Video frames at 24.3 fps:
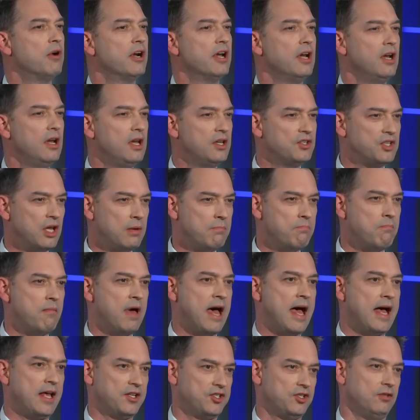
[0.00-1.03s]
But it is a
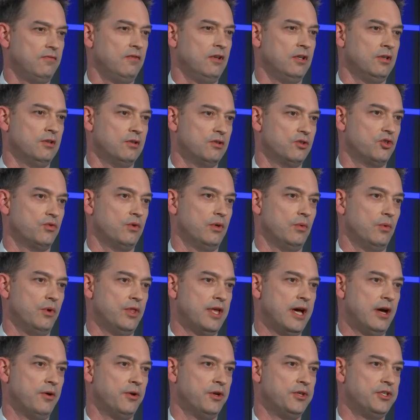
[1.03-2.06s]
massive industry,
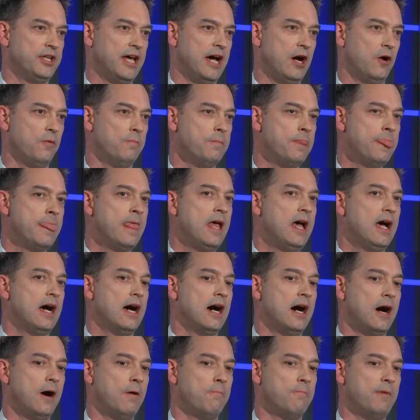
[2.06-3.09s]
without a doubt.
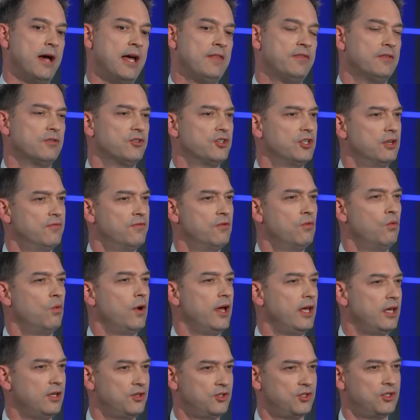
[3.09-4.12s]
And there's different
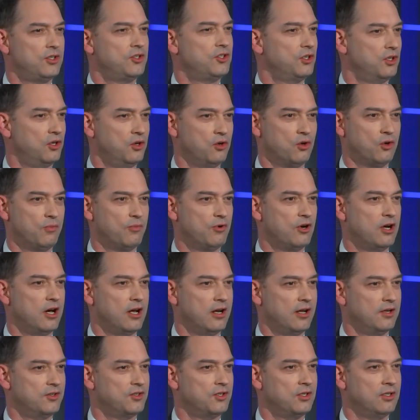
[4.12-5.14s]
ways to secure
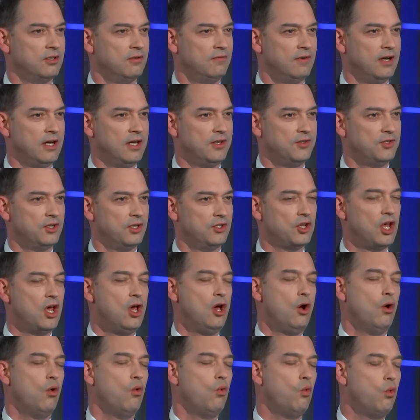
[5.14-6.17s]
products and devices.
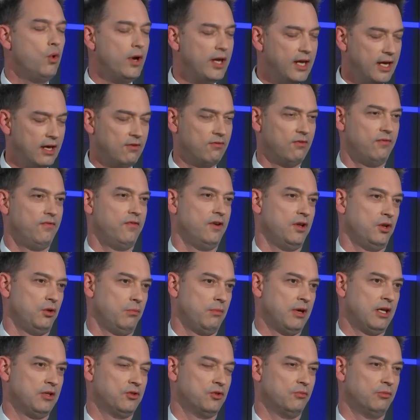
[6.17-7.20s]
Mm-hmm. We have a
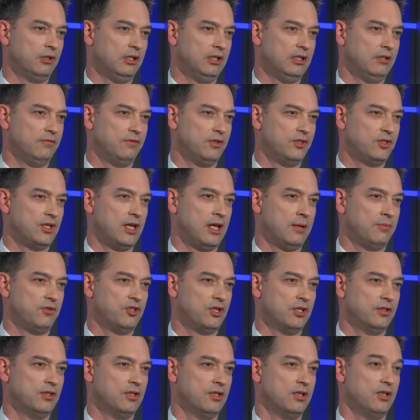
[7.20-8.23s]
fundamental belief at
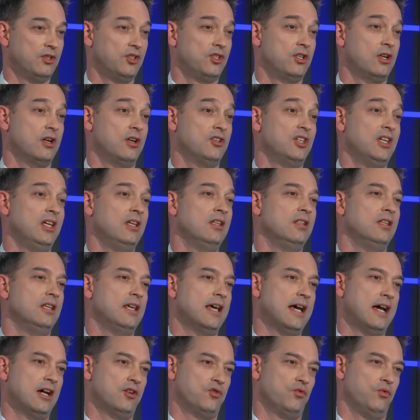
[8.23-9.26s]
Samsung that it starts in the
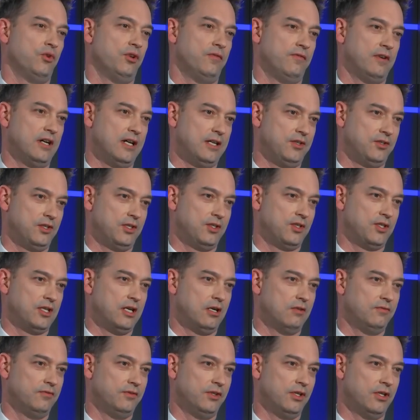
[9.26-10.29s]
actual device
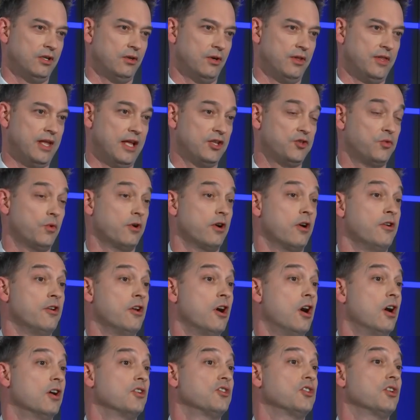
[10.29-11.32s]
itself, you know, and that's what our
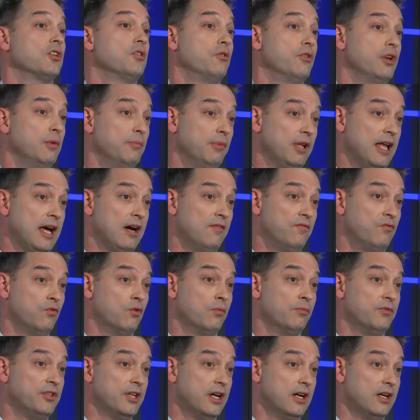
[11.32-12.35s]
NOC security
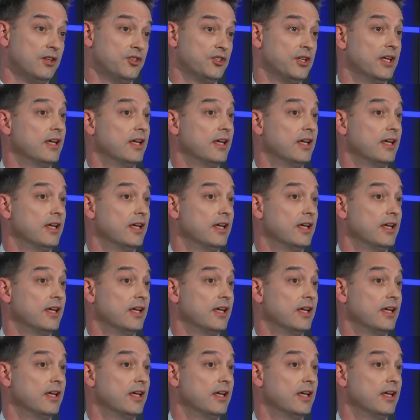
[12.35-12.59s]
platform does.